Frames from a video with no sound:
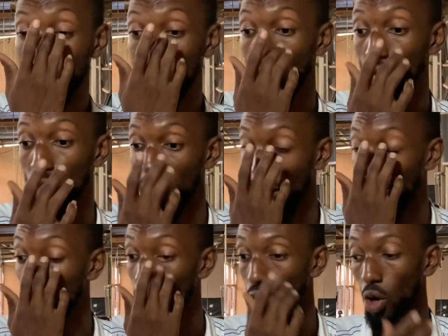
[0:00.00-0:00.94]
You also have
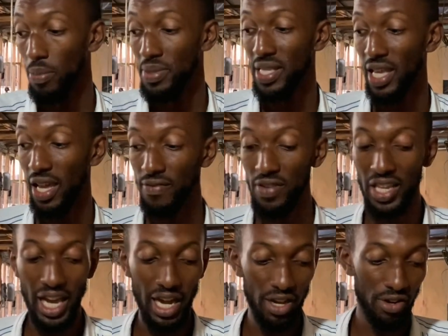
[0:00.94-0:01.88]
to observe
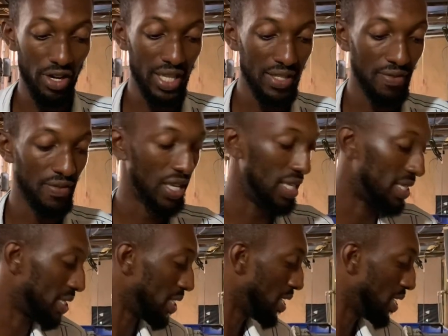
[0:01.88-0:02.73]
their aggressiveness.